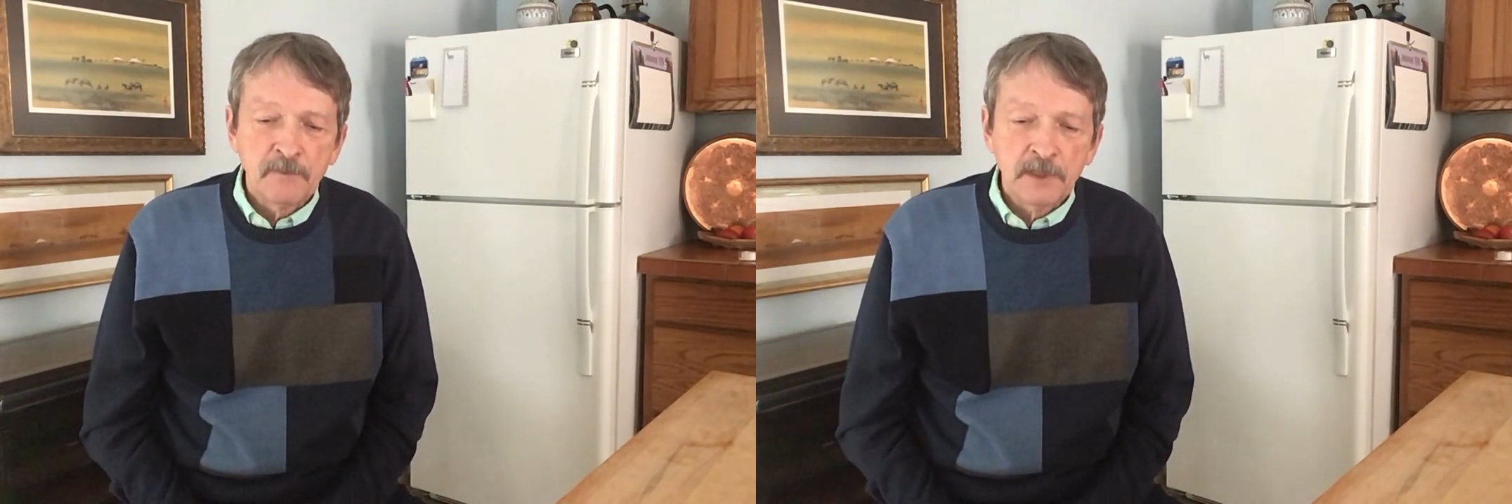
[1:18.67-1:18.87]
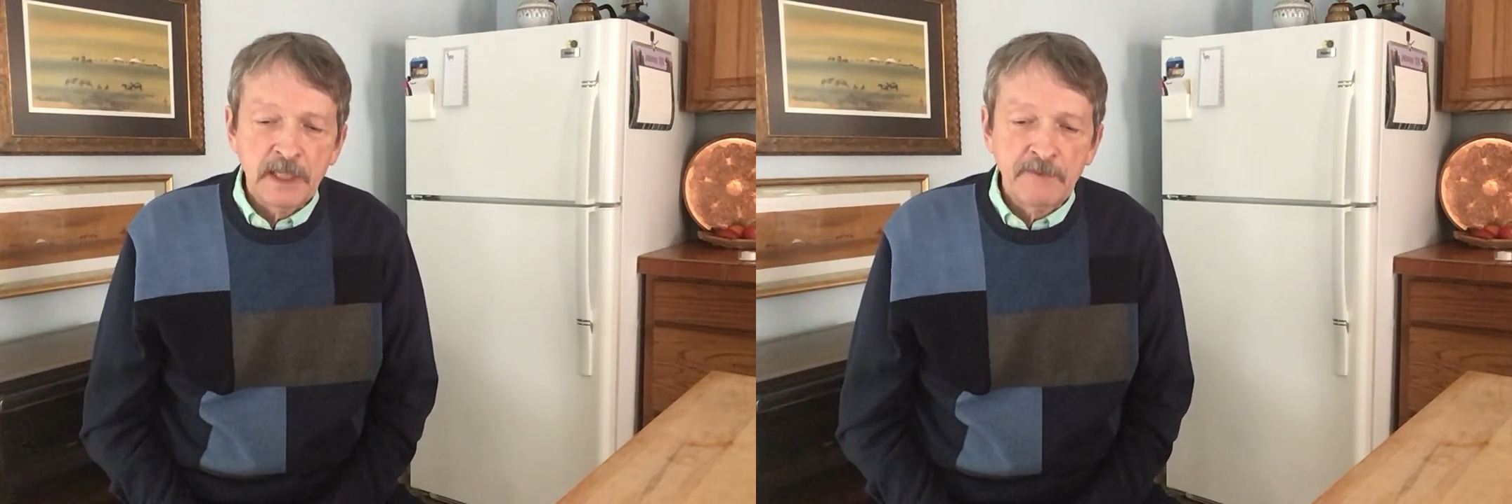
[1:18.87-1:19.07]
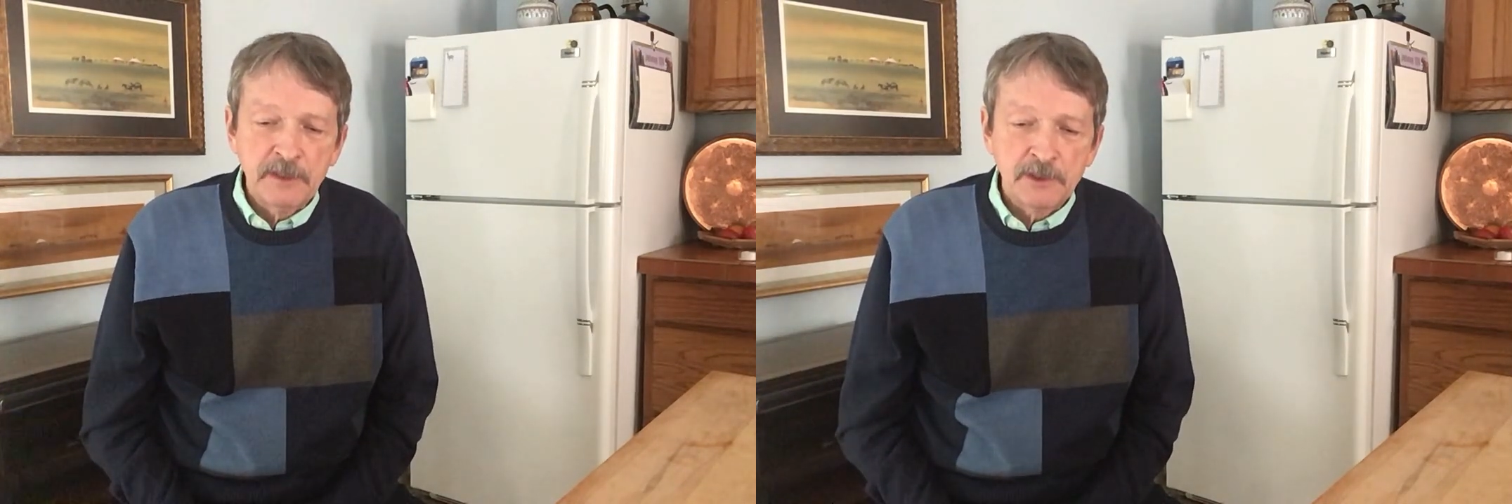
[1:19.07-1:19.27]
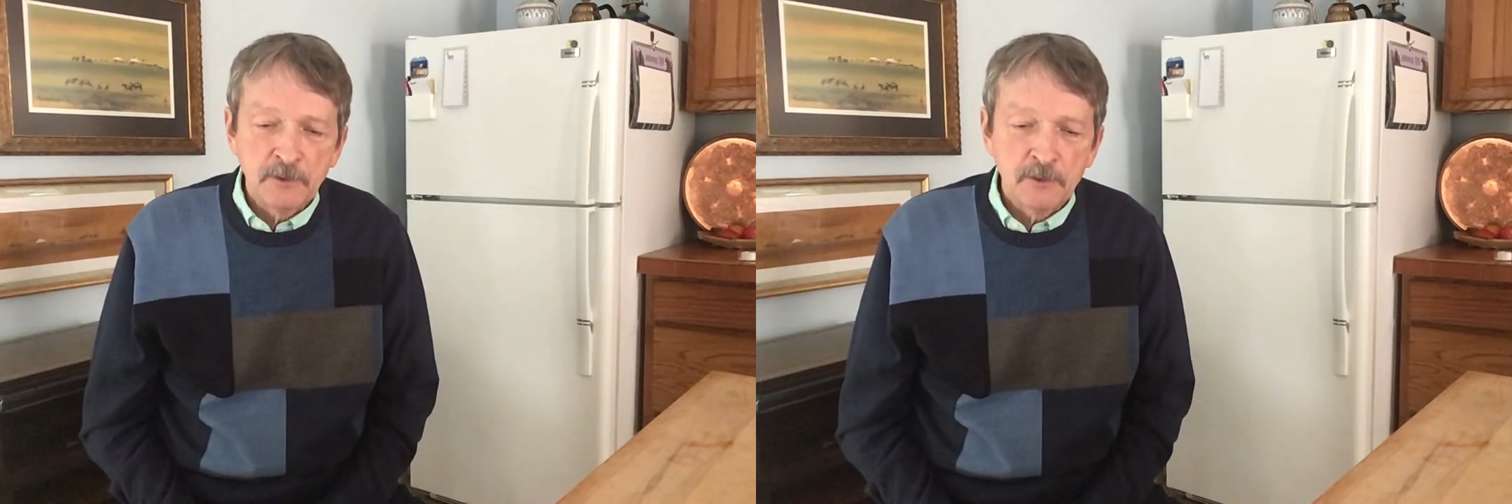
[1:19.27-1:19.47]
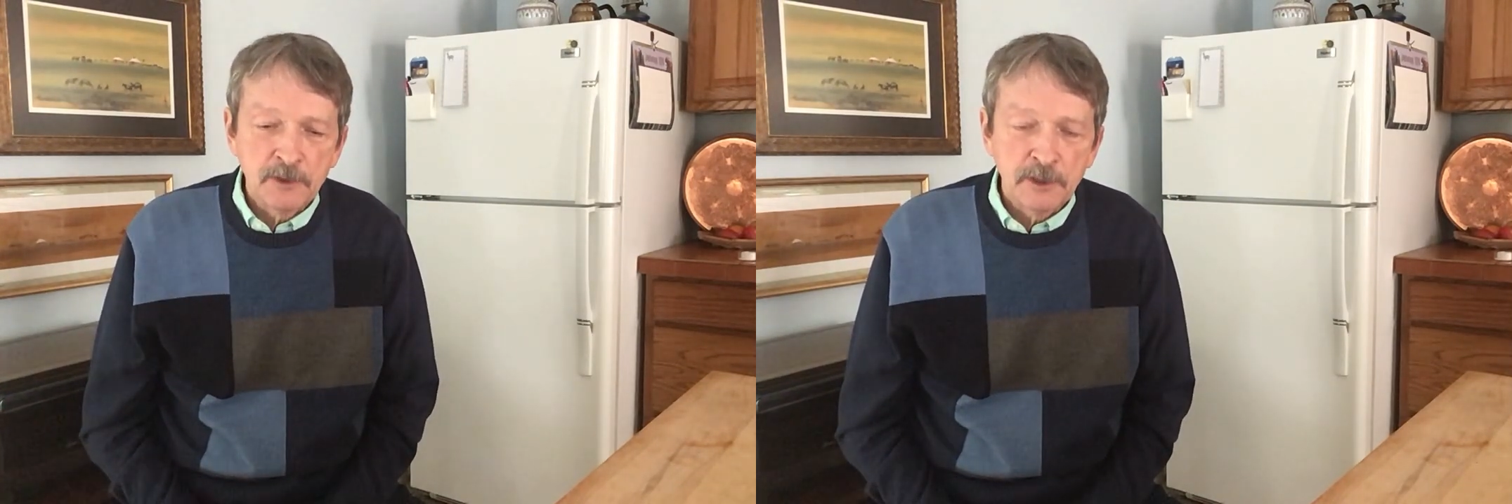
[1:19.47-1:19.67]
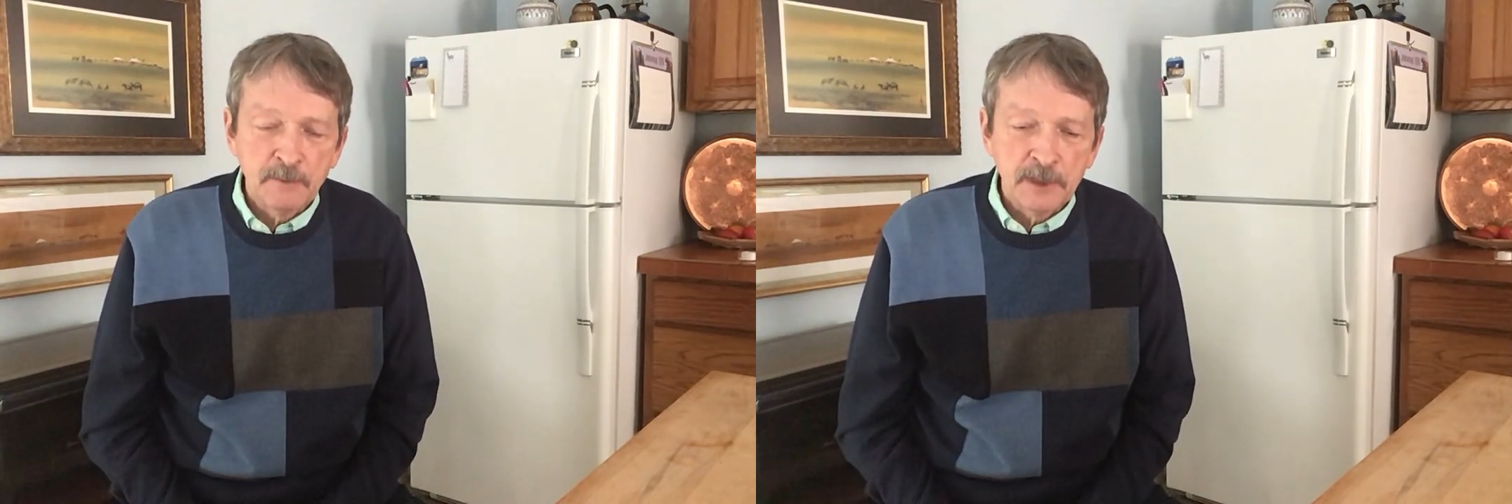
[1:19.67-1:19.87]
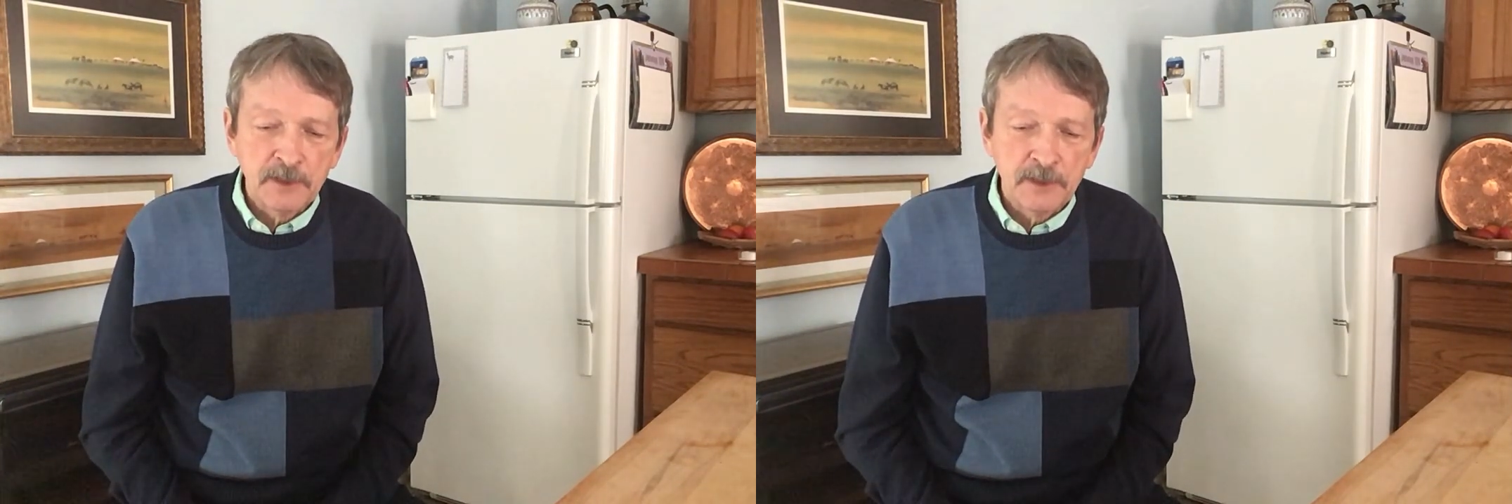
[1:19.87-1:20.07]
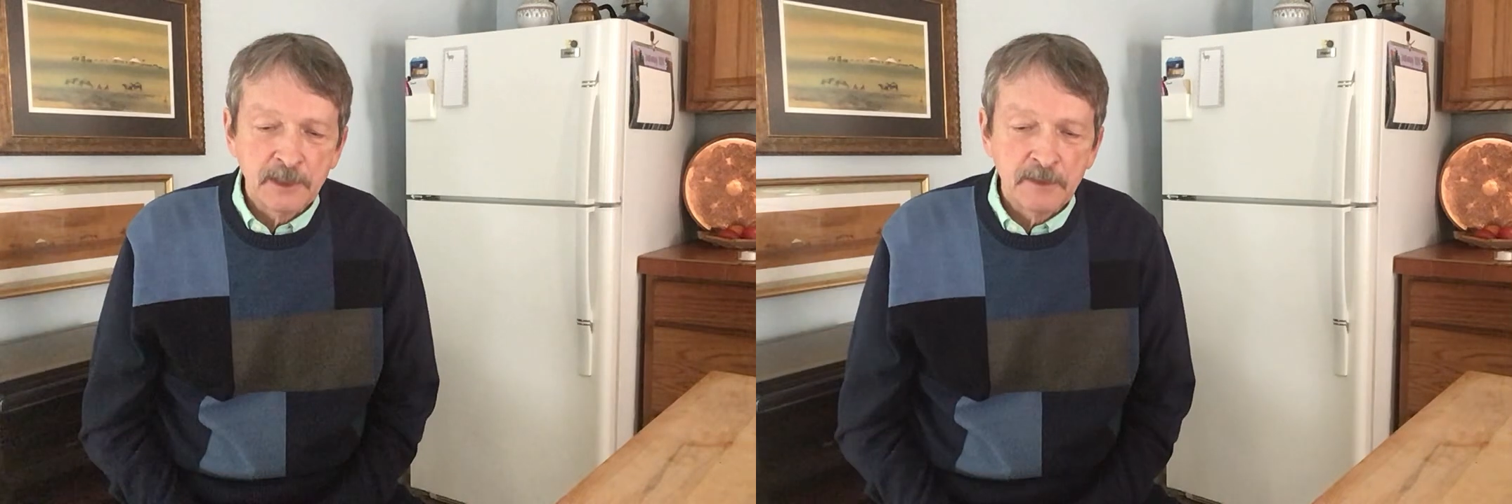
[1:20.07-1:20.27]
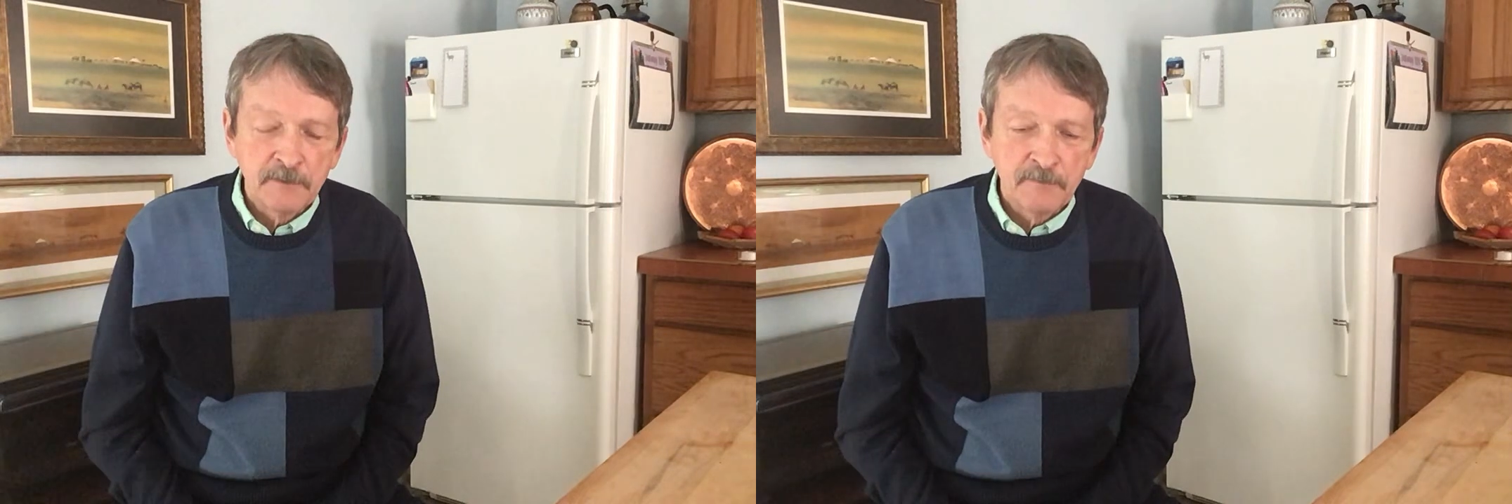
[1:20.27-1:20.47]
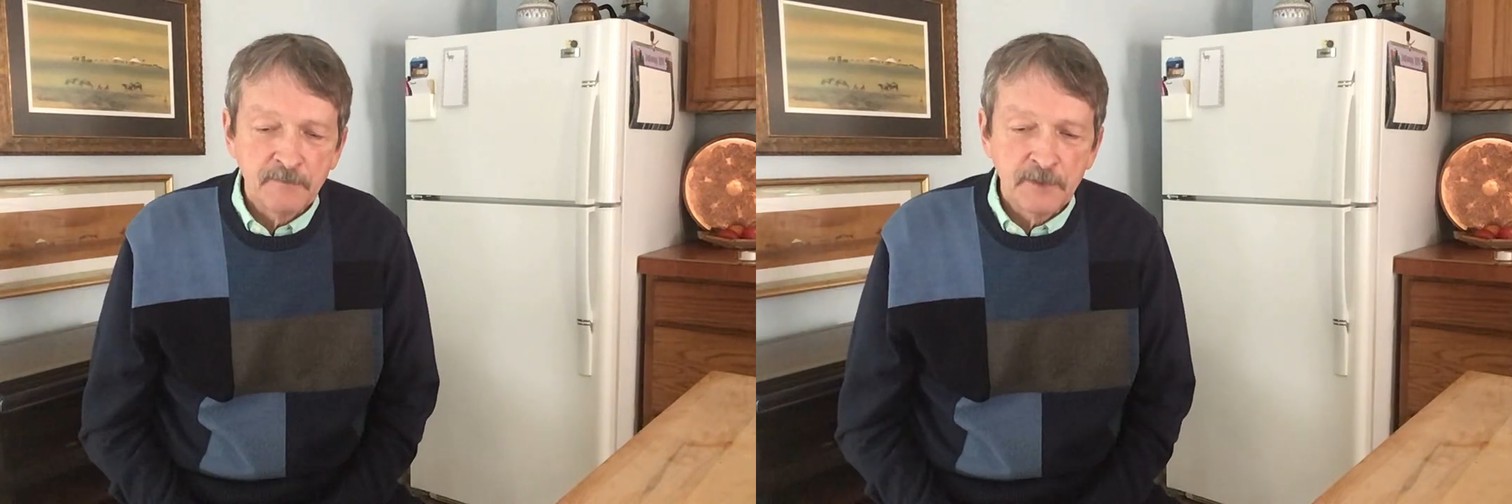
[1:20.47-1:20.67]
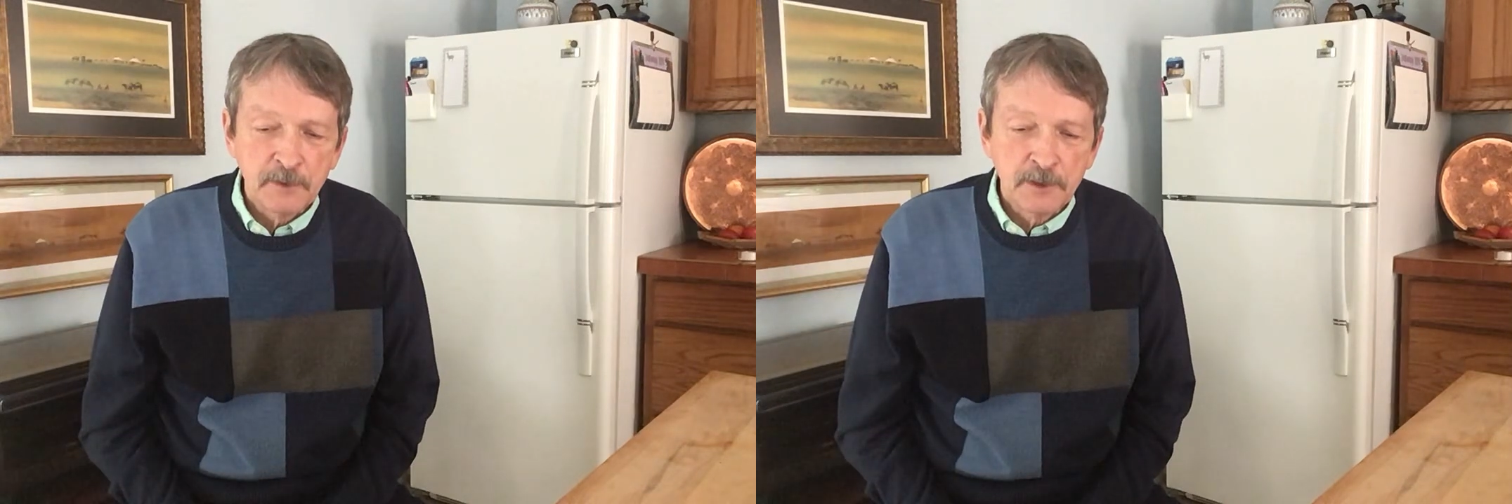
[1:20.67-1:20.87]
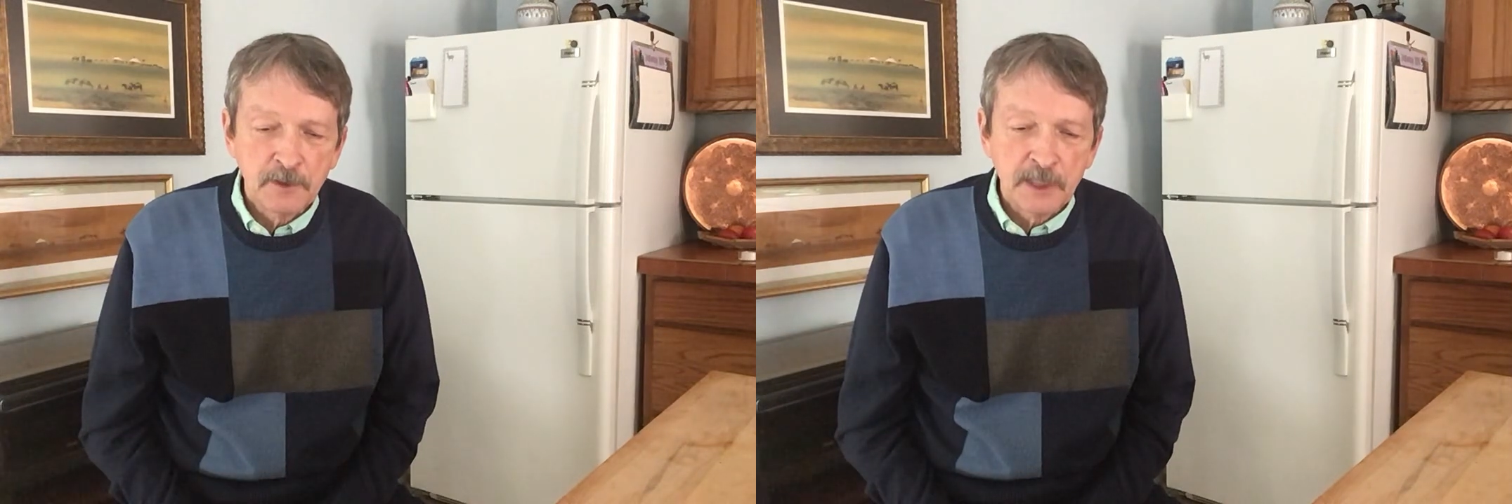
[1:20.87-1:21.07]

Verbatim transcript: leaving Jerusalem in the near future,